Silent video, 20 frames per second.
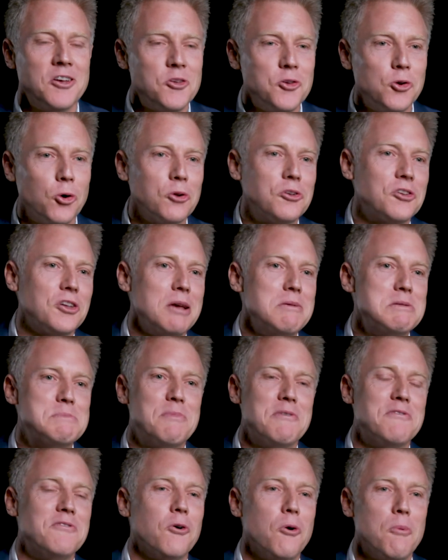your teams
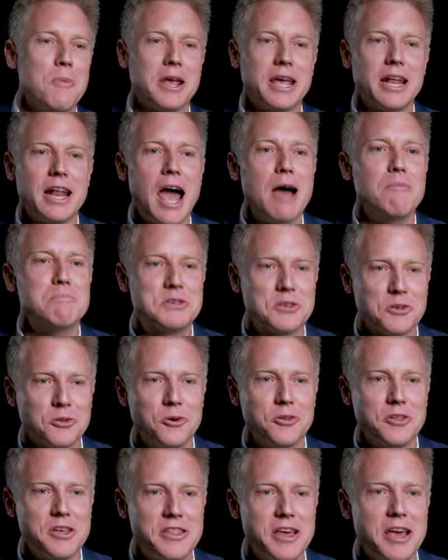performing at
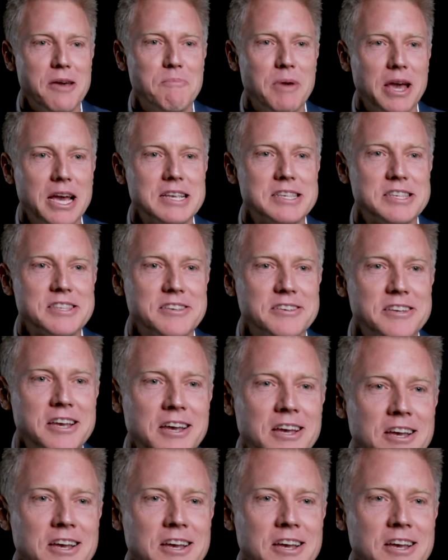absolutely their best.